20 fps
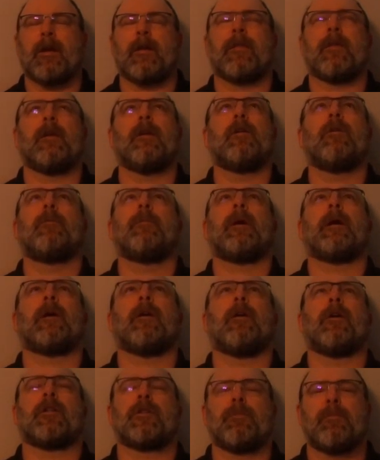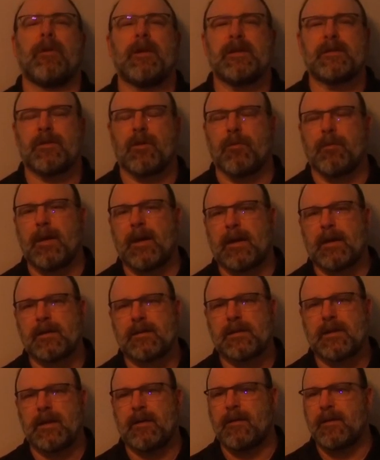I thought, oh my gosh, please don't make a
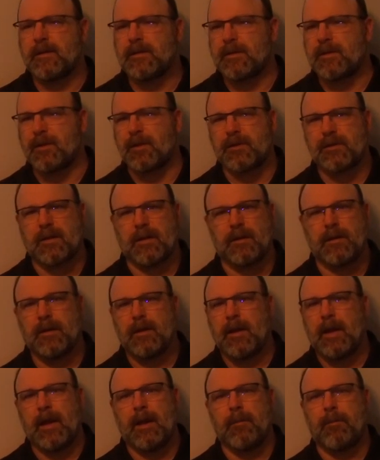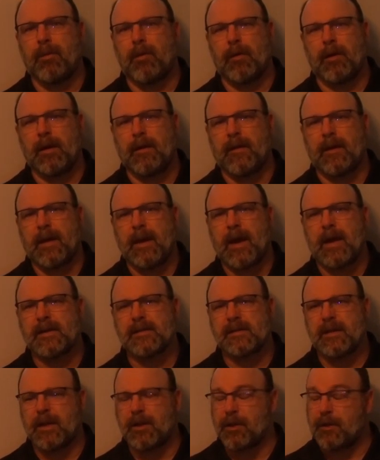scene. This is just a, an employee at the gas
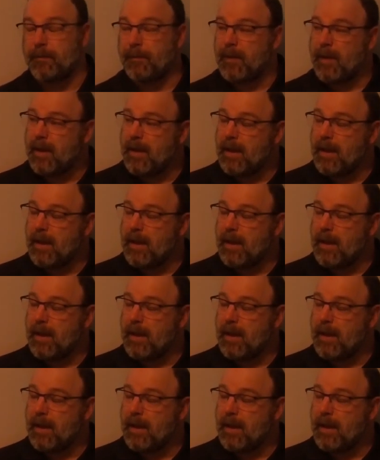station.